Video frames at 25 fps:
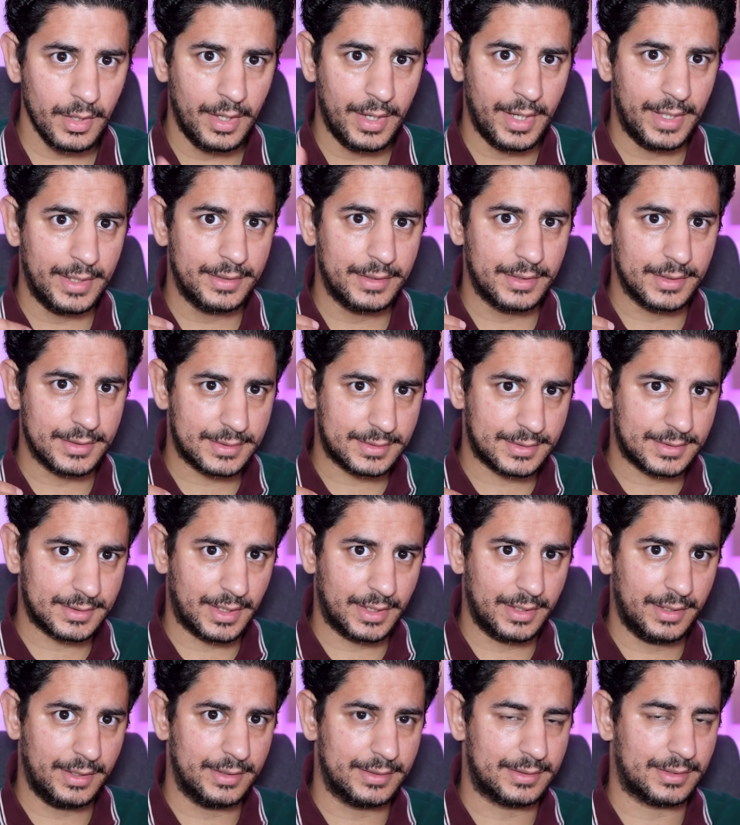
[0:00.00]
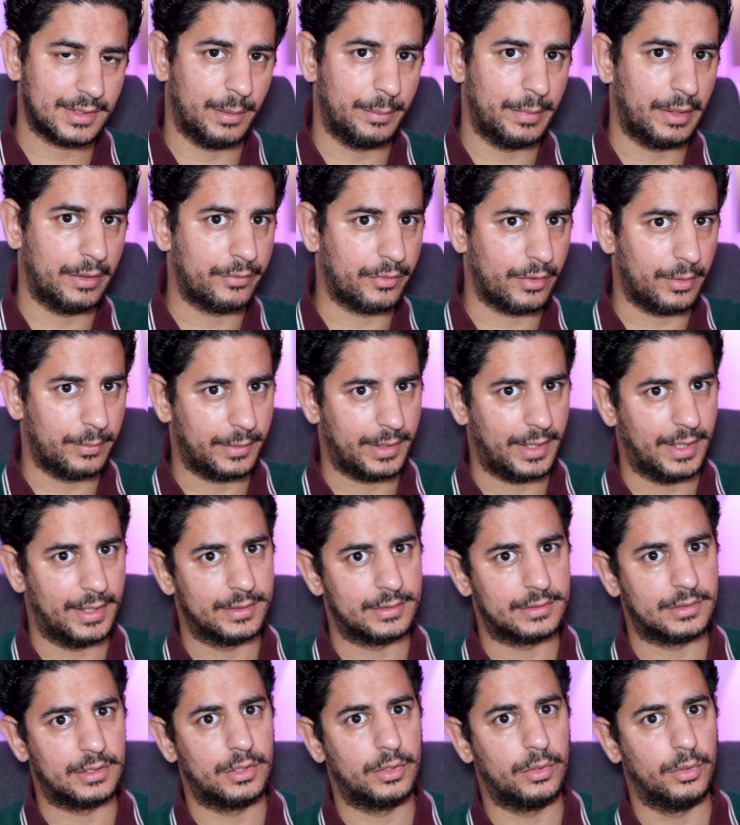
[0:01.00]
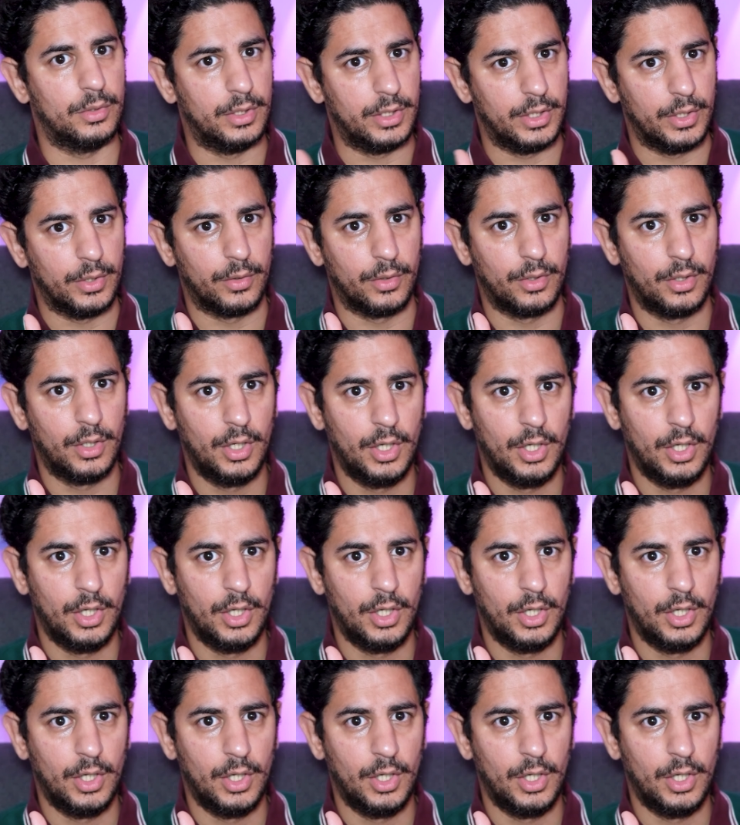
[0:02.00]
and the Sun is coming from Cancer to Leo.